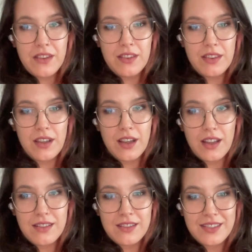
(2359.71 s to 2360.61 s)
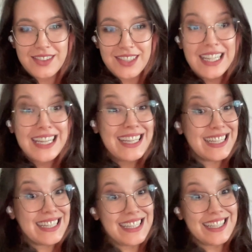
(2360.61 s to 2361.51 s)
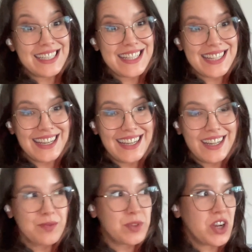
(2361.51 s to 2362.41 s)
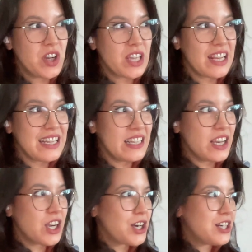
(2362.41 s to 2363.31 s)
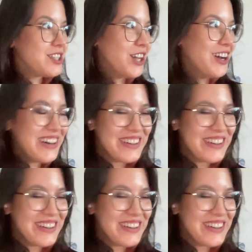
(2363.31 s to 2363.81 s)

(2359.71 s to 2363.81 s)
mean the It is, yeah, and we're not getting any younger. So,